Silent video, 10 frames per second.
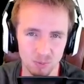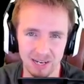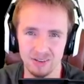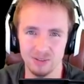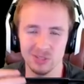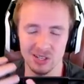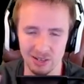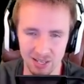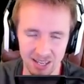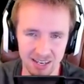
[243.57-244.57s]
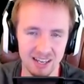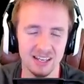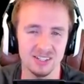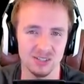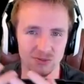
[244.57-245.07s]
to allow them to learn,
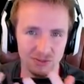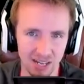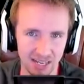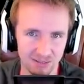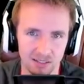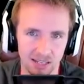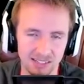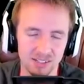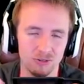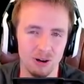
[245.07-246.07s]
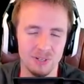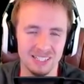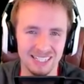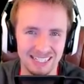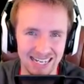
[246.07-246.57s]
survive, and to grow
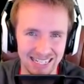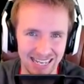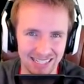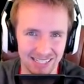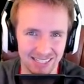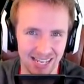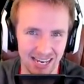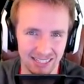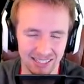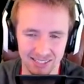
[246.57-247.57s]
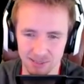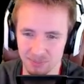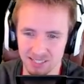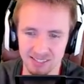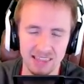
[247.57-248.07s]
into dedicated tankers.
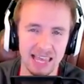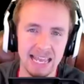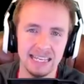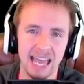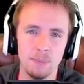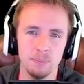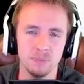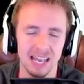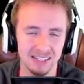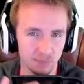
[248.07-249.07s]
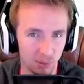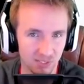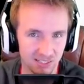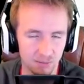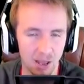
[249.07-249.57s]
Instead, they're capped
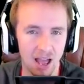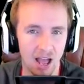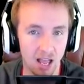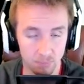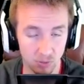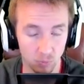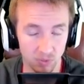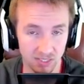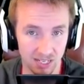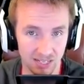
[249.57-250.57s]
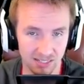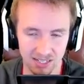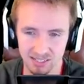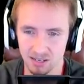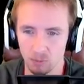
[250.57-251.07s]
catapulting them up towards tier
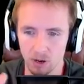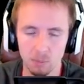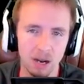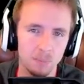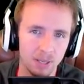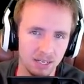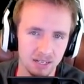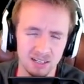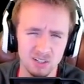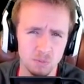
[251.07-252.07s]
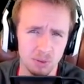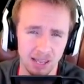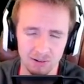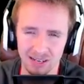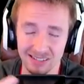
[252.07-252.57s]
6, where in my opinion, a new
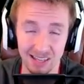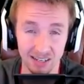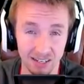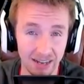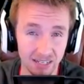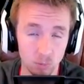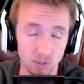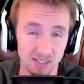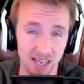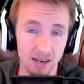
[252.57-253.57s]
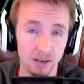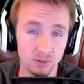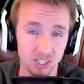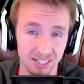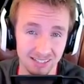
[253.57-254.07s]
player, unless they're guided, would stand no
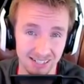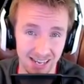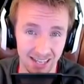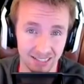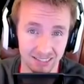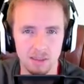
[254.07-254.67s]
chance in hell.